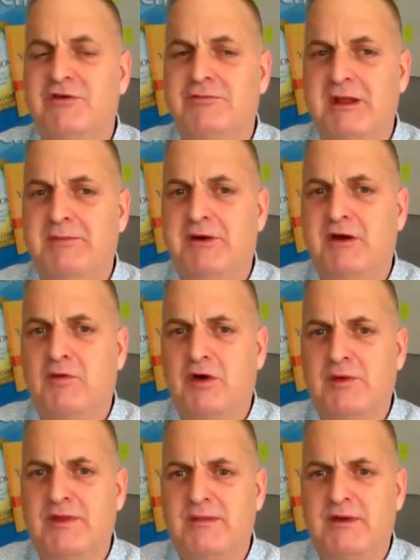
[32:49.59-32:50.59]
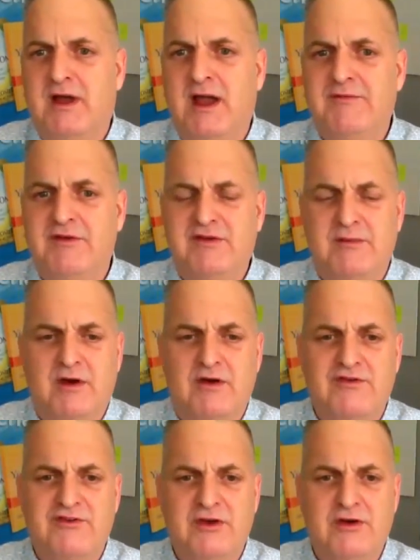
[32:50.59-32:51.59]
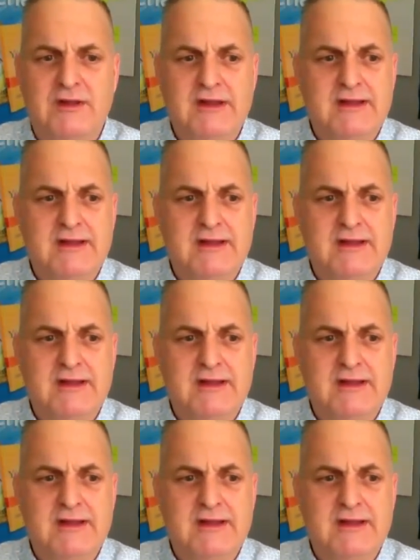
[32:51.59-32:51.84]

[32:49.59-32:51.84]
people and work with them live on tomorrow's show.